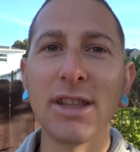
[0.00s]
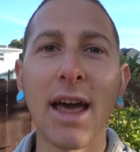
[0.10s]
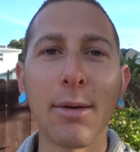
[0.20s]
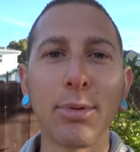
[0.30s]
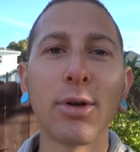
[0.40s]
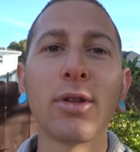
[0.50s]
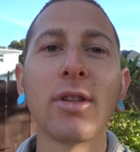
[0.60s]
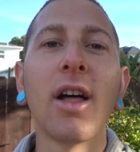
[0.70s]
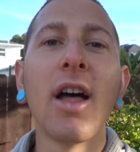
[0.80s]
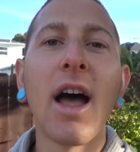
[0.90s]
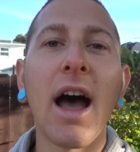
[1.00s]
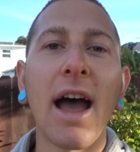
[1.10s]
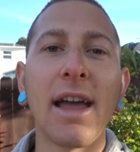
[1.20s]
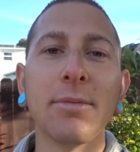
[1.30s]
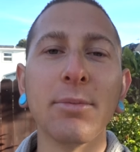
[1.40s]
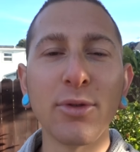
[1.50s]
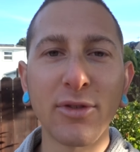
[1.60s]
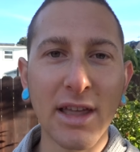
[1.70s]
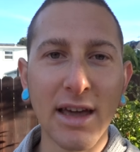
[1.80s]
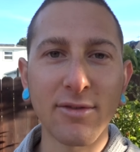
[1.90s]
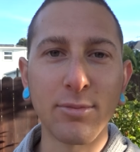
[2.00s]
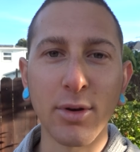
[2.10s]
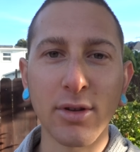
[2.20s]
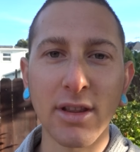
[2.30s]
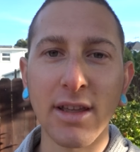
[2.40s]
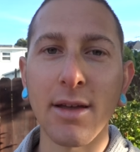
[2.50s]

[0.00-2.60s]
that pull. I am moving out of Berkeley.